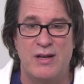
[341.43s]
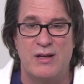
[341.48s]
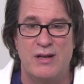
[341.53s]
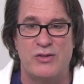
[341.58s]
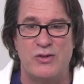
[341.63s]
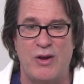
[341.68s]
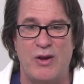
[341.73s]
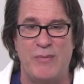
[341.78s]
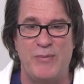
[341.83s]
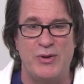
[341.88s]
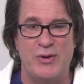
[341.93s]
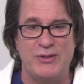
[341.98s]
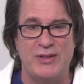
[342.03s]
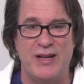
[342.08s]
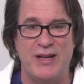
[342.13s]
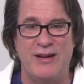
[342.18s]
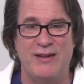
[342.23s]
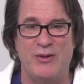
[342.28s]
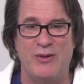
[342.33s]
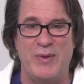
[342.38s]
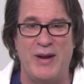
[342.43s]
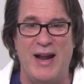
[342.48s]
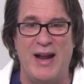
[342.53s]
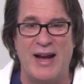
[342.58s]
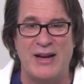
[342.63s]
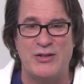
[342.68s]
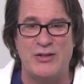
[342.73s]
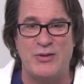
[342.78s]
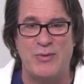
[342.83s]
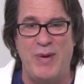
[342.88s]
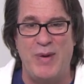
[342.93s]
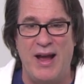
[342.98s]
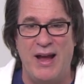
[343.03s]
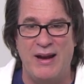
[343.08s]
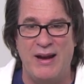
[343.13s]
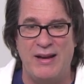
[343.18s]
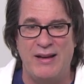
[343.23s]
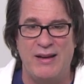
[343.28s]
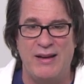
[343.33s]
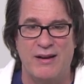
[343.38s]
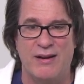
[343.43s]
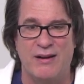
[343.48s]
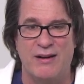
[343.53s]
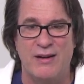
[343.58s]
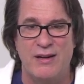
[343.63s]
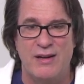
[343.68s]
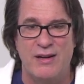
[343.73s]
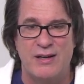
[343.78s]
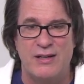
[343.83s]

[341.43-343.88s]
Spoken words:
So I built in a little bit extra padding here